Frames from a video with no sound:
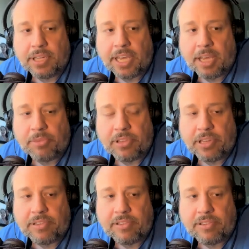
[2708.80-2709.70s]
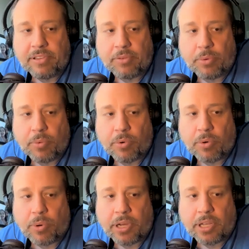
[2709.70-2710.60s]
games in the ACC this week real
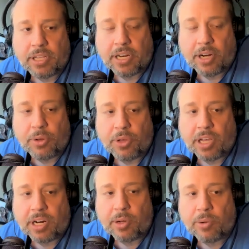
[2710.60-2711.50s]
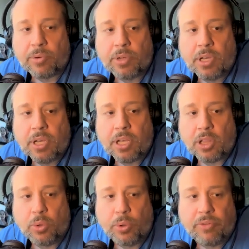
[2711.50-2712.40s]
quick, and then I know you got to go.
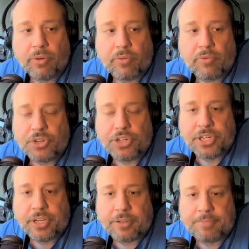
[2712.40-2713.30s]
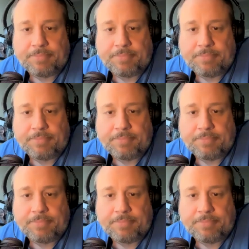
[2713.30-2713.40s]
Louisville, Virginia.